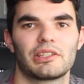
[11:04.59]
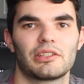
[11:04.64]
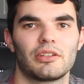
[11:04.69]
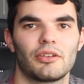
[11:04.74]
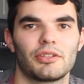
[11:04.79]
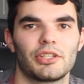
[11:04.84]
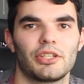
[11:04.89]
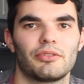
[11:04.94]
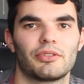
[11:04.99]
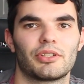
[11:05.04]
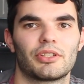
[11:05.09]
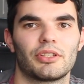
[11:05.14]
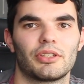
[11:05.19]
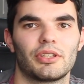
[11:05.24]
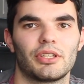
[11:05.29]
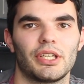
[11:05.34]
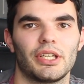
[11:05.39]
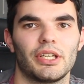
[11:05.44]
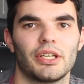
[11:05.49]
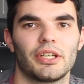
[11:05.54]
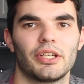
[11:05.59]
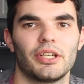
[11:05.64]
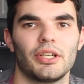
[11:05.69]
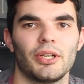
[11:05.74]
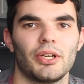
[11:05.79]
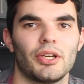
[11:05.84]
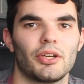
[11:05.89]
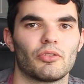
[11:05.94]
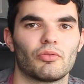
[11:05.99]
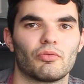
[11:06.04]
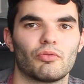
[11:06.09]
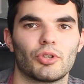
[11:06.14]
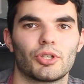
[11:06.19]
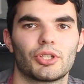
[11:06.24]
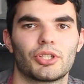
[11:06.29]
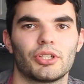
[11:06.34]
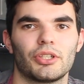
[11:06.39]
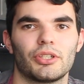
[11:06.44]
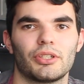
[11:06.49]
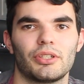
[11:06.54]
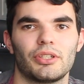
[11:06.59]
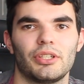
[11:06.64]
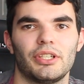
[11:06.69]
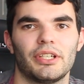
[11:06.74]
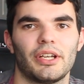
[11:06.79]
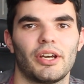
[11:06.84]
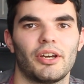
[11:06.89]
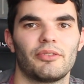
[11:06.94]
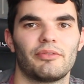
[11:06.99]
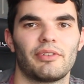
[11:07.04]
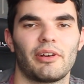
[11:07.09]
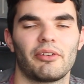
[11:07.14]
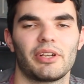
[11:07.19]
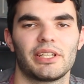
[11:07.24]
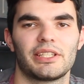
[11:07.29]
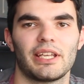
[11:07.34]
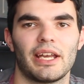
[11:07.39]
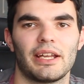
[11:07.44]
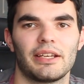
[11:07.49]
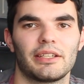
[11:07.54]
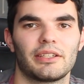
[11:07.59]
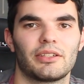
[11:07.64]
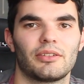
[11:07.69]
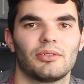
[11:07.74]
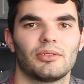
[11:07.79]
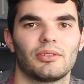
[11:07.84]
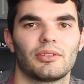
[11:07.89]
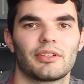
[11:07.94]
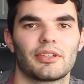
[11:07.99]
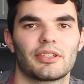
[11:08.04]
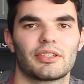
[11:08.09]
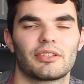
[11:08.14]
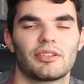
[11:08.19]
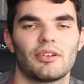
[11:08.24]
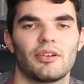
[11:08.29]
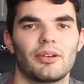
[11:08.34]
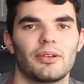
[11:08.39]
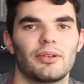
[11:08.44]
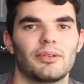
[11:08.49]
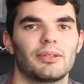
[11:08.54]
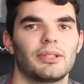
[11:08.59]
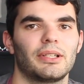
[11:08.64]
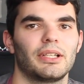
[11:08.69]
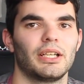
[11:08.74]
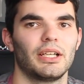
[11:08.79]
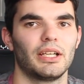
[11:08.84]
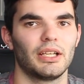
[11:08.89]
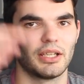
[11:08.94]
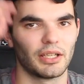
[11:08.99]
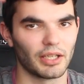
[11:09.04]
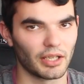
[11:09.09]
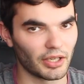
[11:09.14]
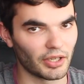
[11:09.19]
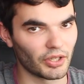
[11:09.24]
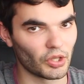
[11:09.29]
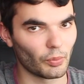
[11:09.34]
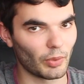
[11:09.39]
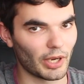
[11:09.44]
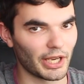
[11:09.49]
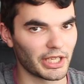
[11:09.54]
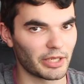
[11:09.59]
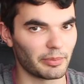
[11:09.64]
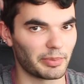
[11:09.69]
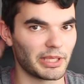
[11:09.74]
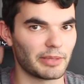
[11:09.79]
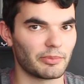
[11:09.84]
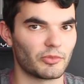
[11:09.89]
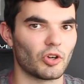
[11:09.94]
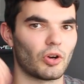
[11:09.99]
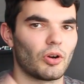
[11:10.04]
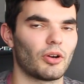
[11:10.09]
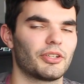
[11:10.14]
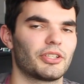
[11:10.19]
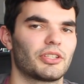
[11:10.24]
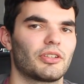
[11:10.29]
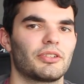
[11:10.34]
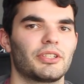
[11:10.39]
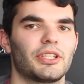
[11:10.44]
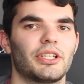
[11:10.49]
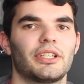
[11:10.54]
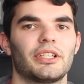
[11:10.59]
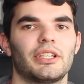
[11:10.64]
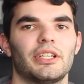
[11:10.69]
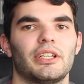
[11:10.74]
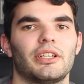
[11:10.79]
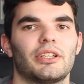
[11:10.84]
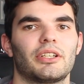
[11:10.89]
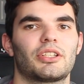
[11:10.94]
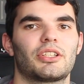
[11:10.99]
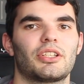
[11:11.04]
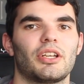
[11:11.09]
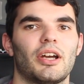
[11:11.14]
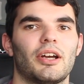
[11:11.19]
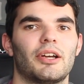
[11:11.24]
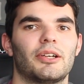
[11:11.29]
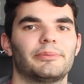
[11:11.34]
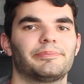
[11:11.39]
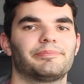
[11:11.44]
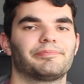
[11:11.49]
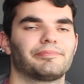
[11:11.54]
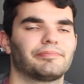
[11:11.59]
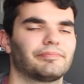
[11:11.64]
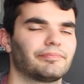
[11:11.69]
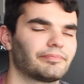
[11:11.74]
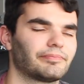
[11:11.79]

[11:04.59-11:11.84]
He's not used to the Russian, you know, very technical style, the way Khabib grinds on you. So,